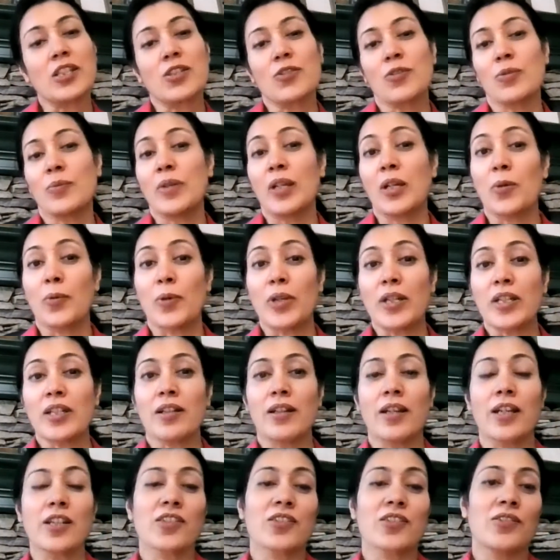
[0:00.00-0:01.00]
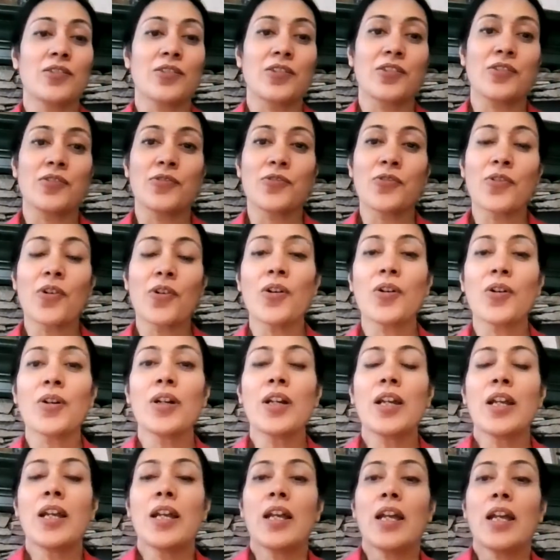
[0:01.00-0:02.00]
this will be a great connection you can draw.